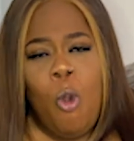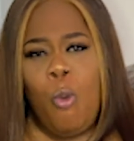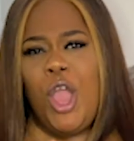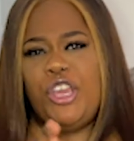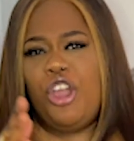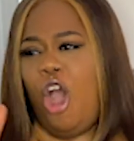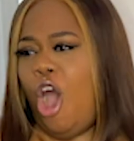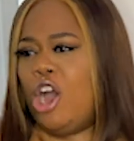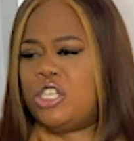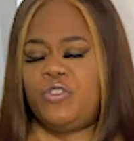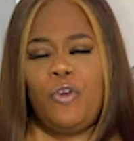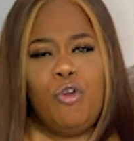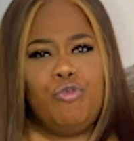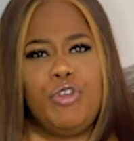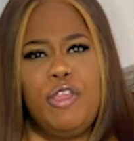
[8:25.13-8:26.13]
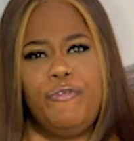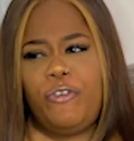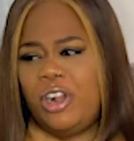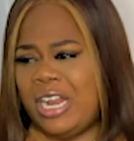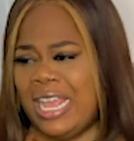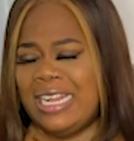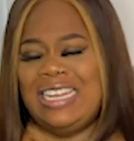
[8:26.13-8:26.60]
When you ask for a
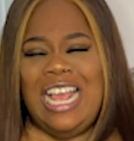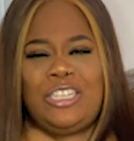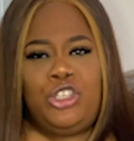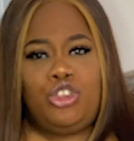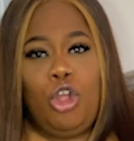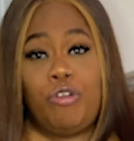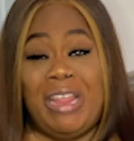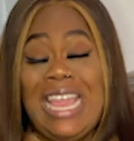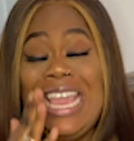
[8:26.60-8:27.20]
refund, nah, story.